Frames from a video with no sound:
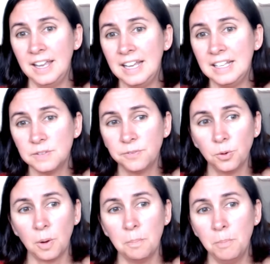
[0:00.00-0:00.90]
It's
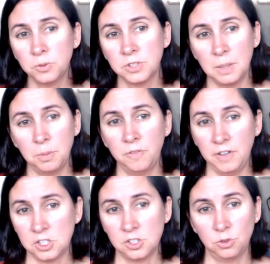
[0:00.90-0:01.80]
for a multi
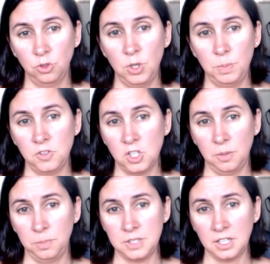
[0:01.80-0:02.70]
professional group of
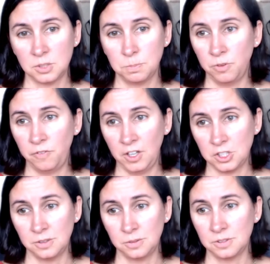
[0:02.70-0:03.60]
child protection
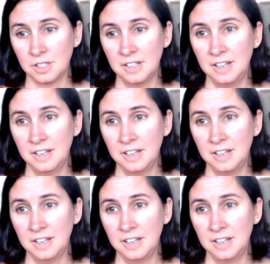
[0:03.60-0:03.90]
professionals.